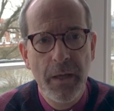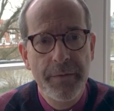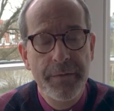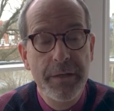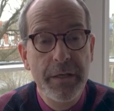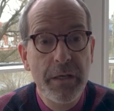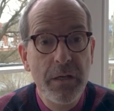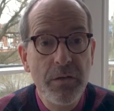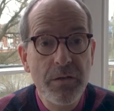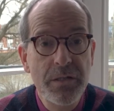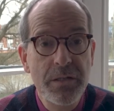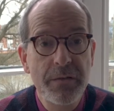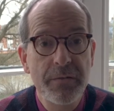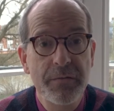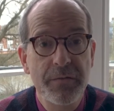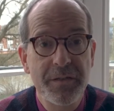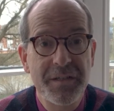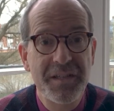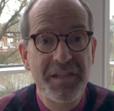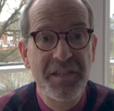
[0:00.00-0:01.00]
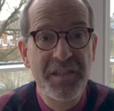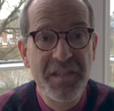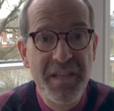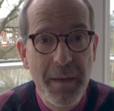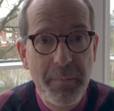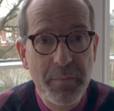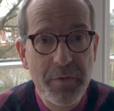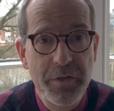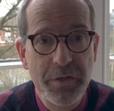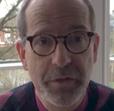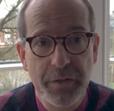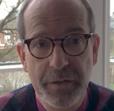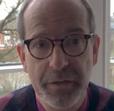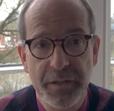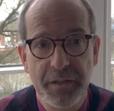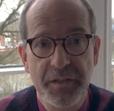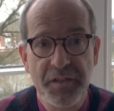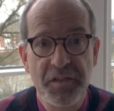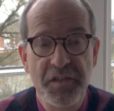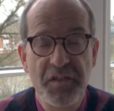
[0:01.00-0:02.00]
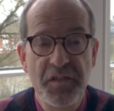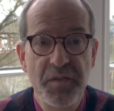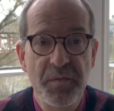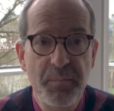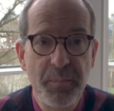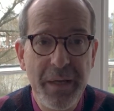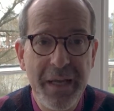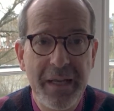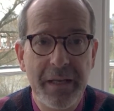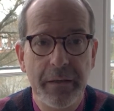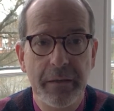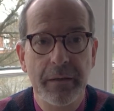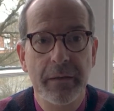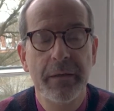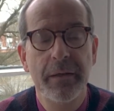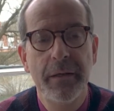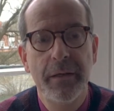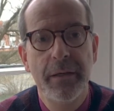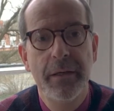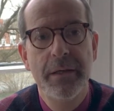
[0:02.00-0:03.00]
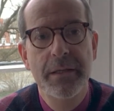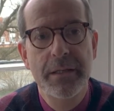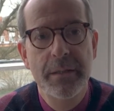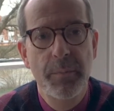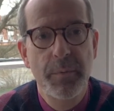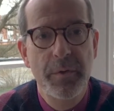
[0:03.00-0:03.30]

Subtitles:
The use of deception and spin to